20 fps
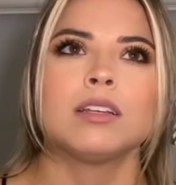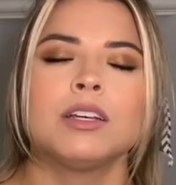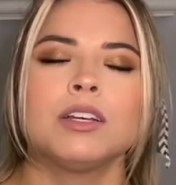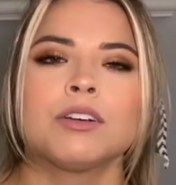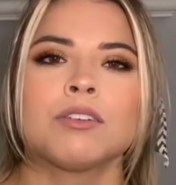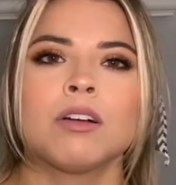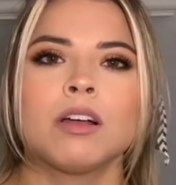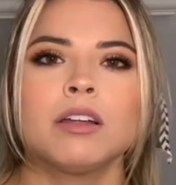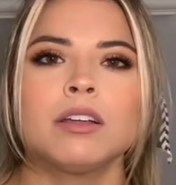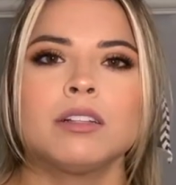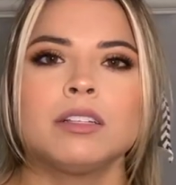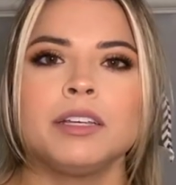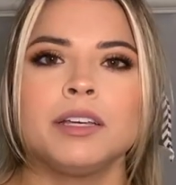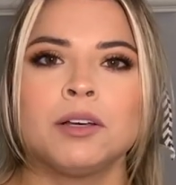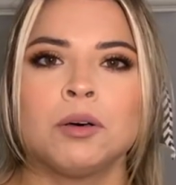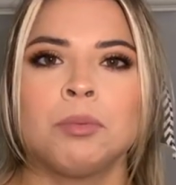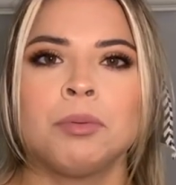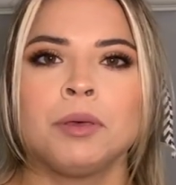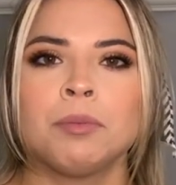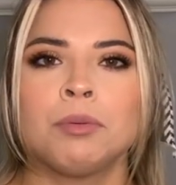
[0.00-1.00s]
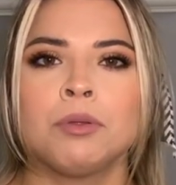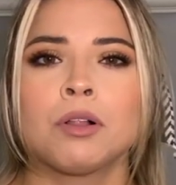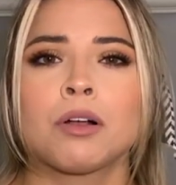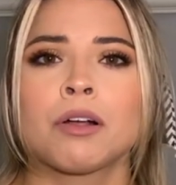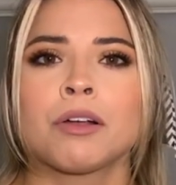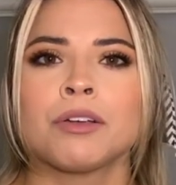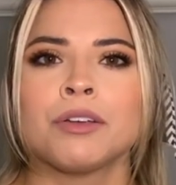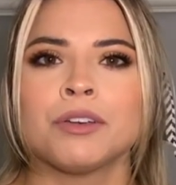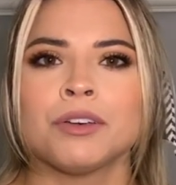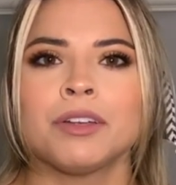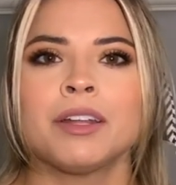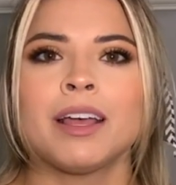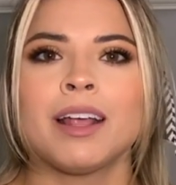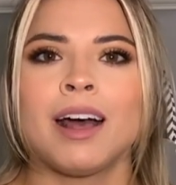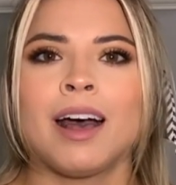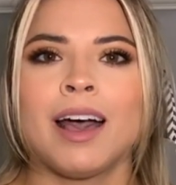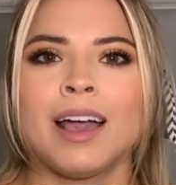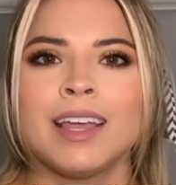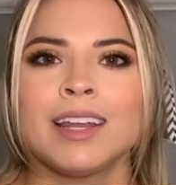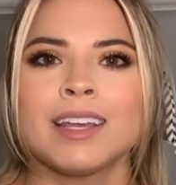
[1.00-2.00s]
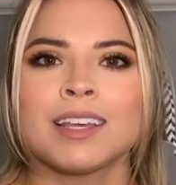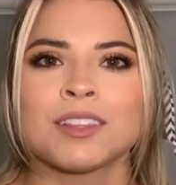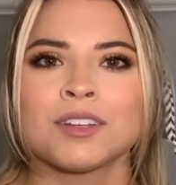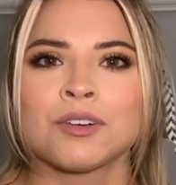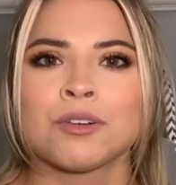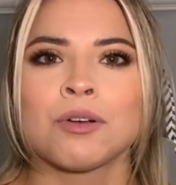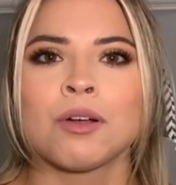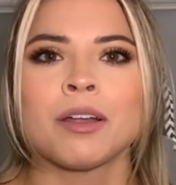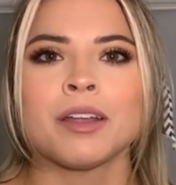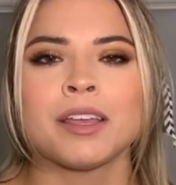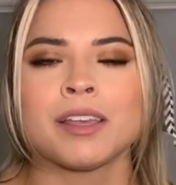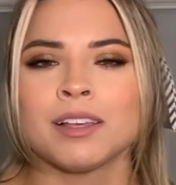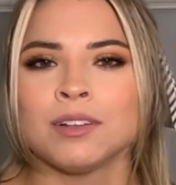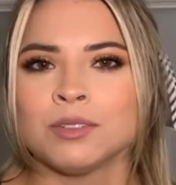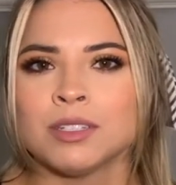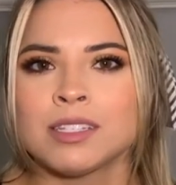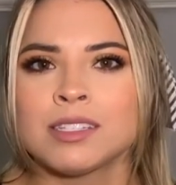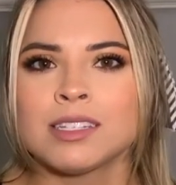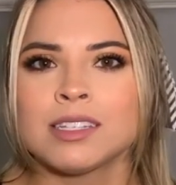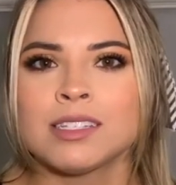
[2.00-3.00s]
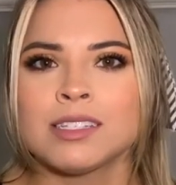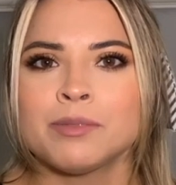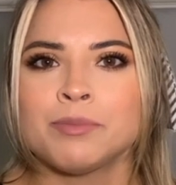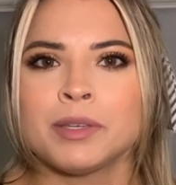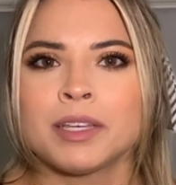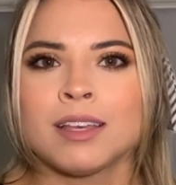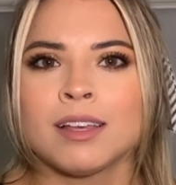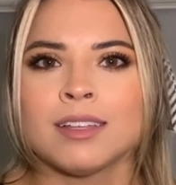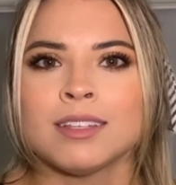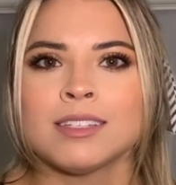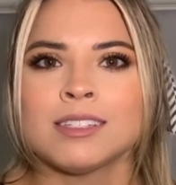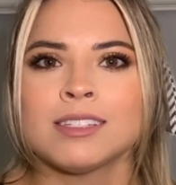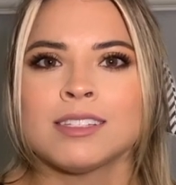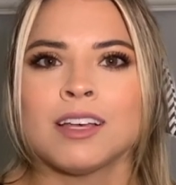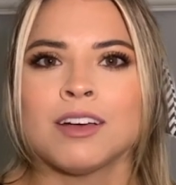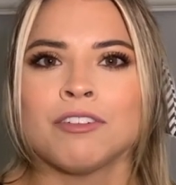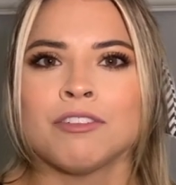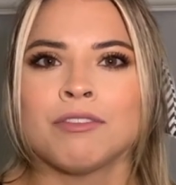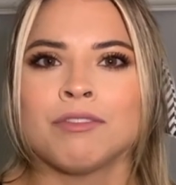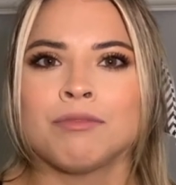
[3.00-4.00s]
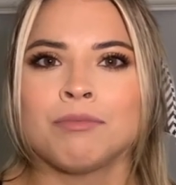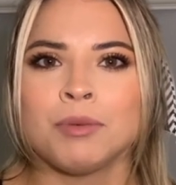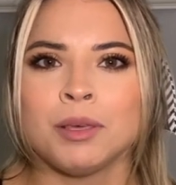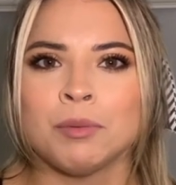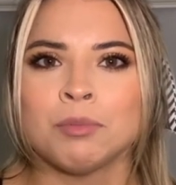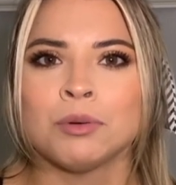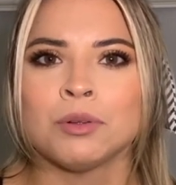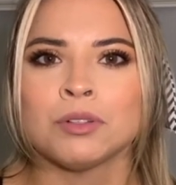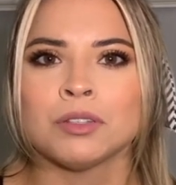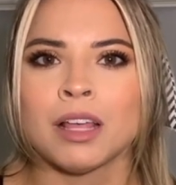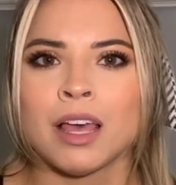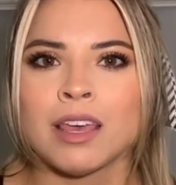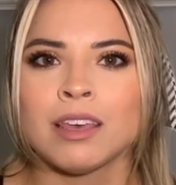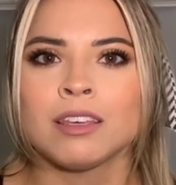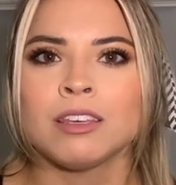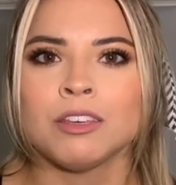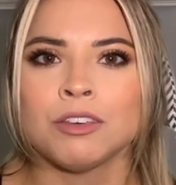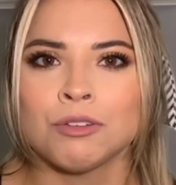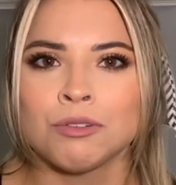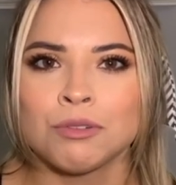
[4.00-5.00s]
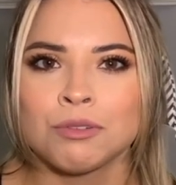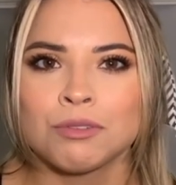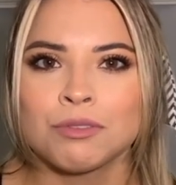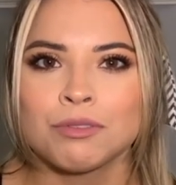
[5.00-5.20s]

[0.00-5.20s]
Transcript: Chronically ill people are good at hiding their chronic illnesses because of people like you,